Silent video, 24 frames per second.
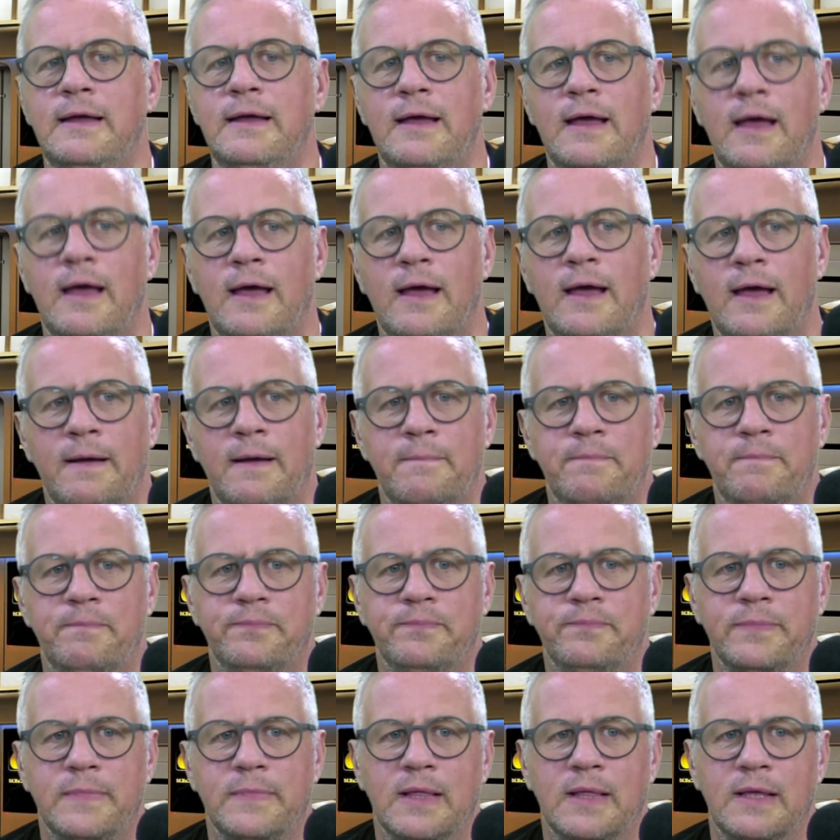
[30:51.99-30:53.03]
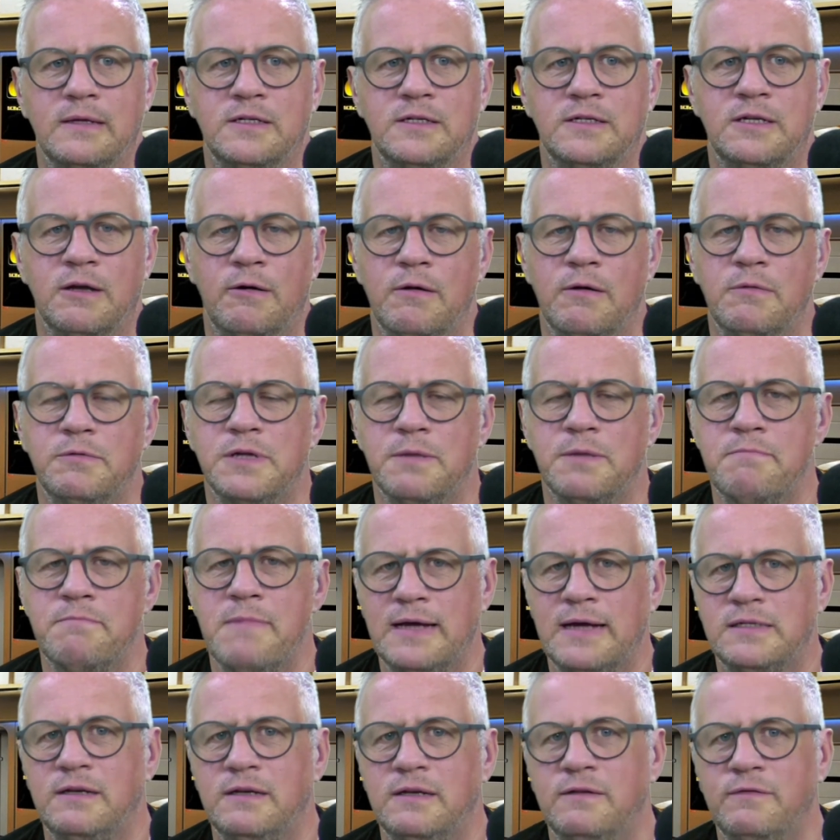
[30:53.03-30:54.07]
So it was a
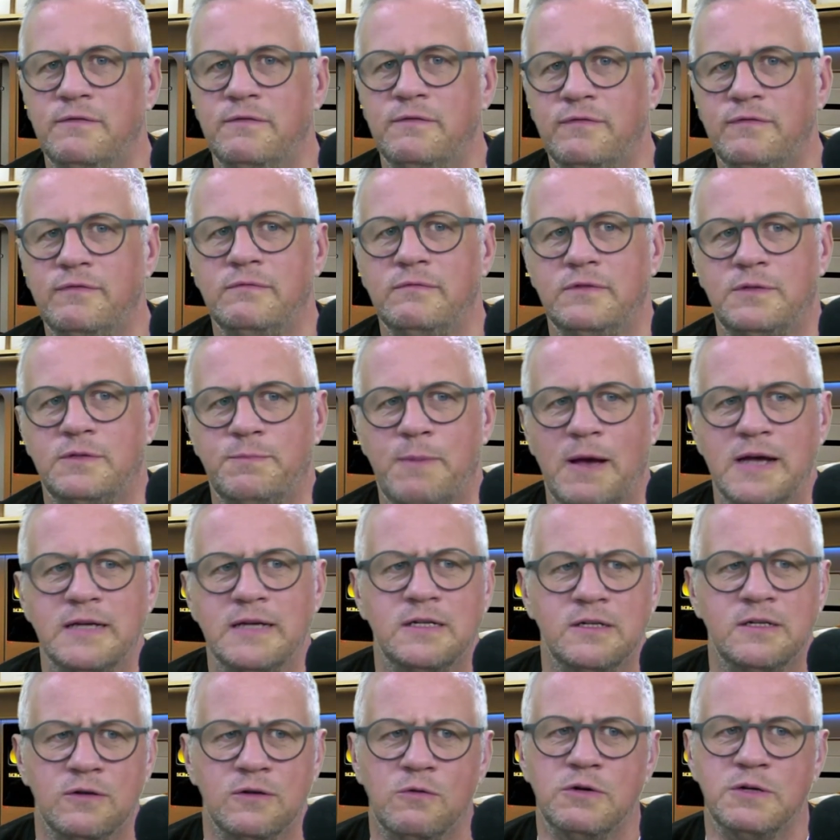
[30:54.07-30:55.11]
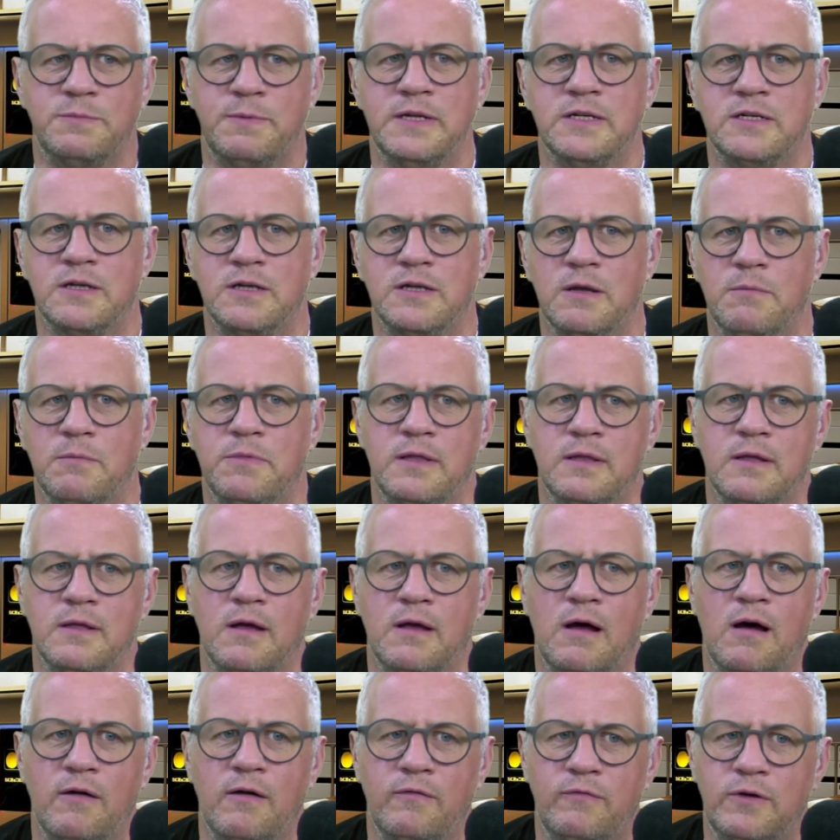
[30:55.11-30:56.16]
massive. Space has always been something that
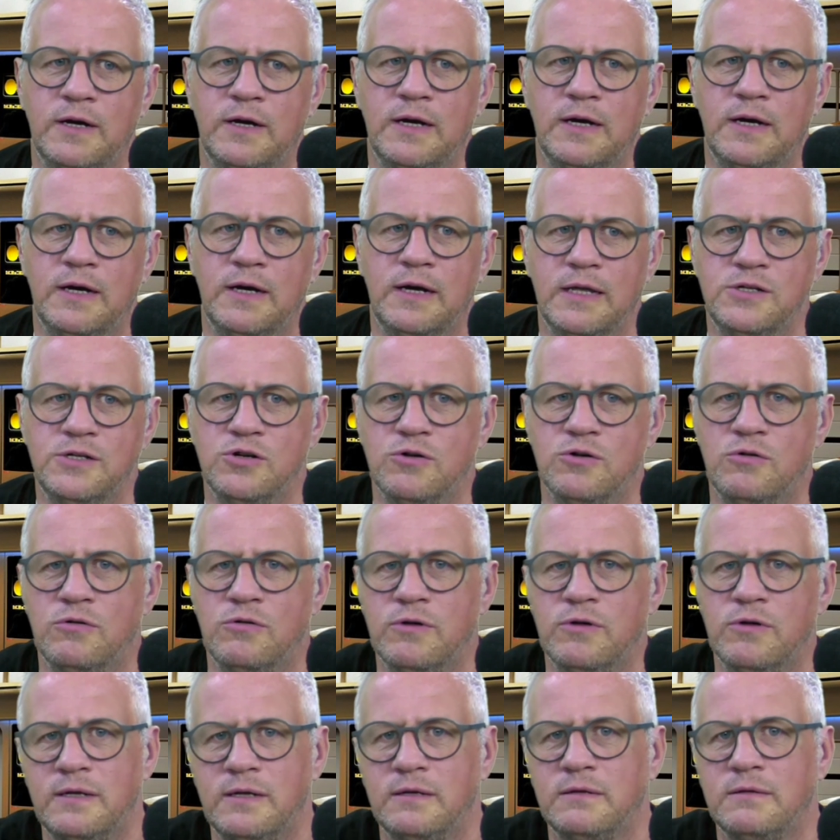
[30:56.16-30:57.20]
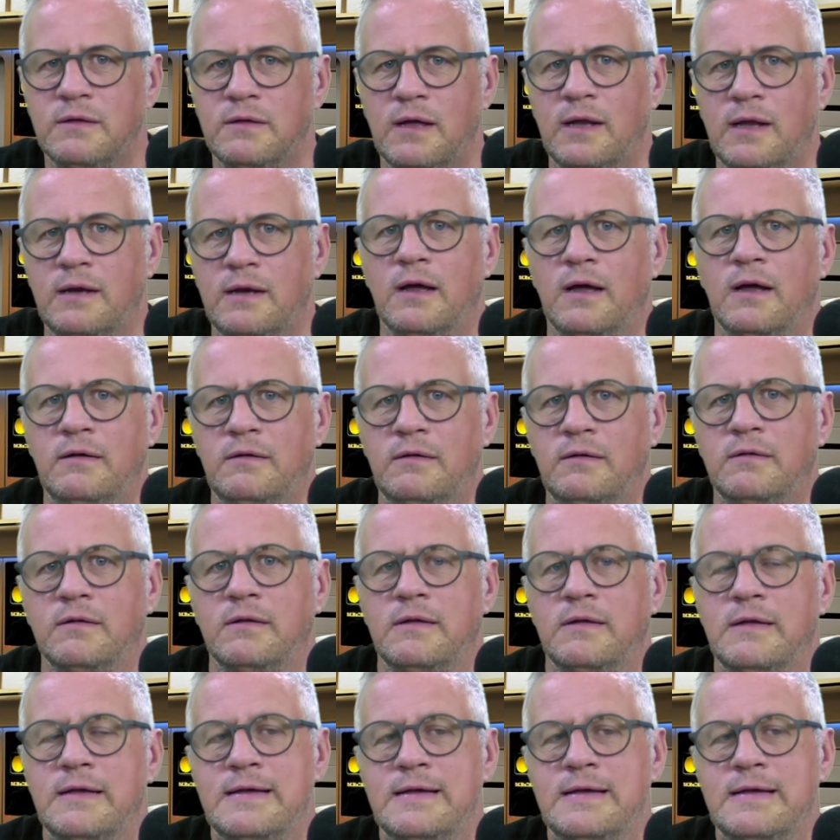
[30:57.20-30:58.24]
I've really enjoyed, and
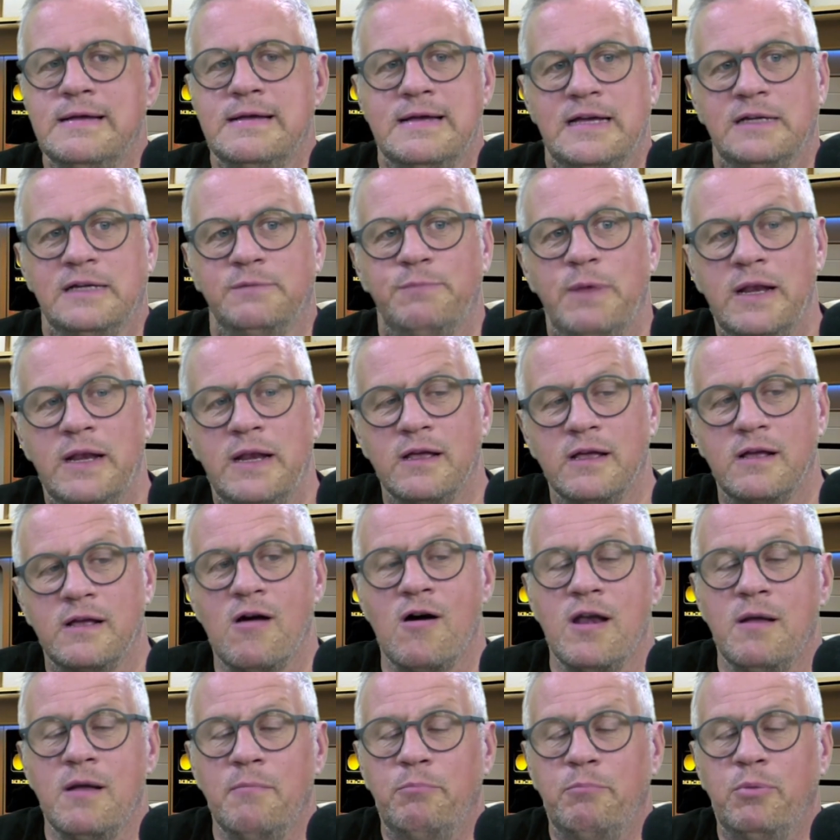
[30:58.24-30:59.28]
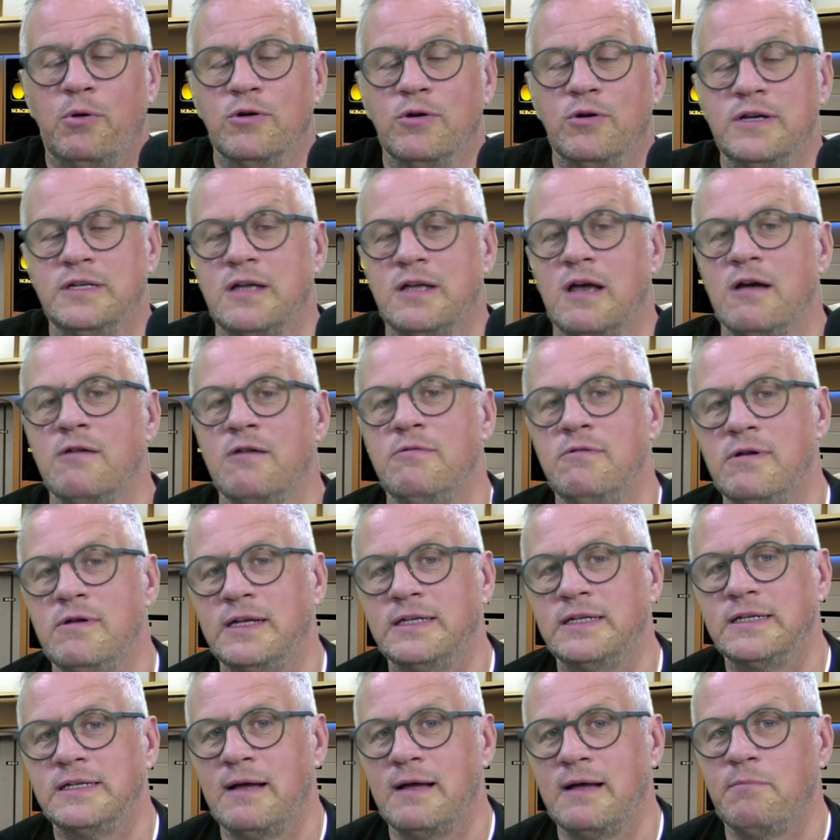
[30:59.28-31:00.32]
has been the kind of boy's own
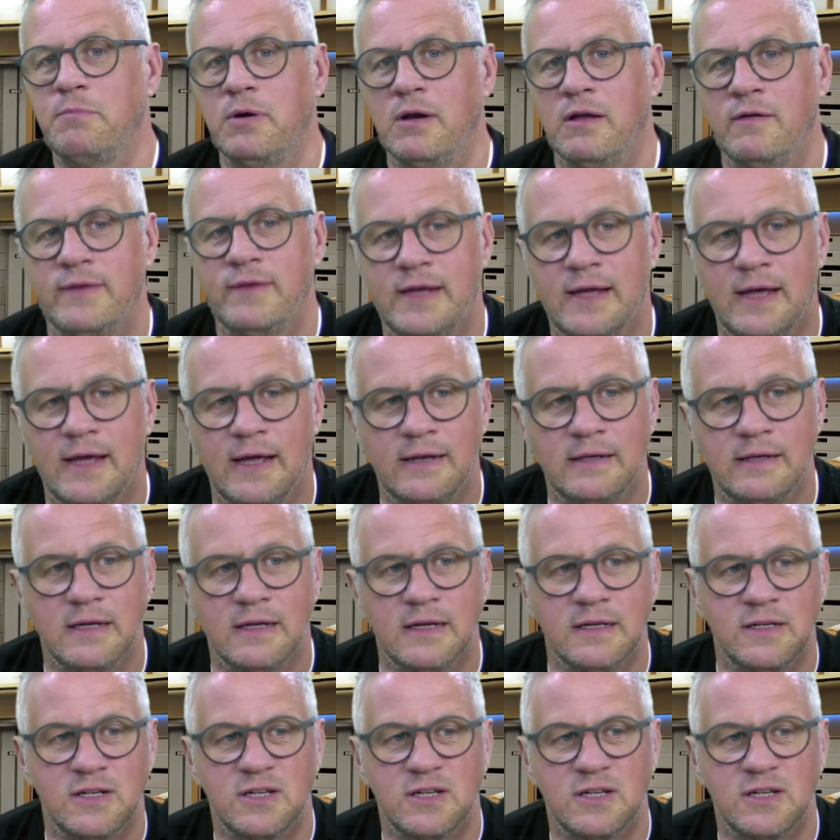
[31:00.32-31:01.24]
example of it. And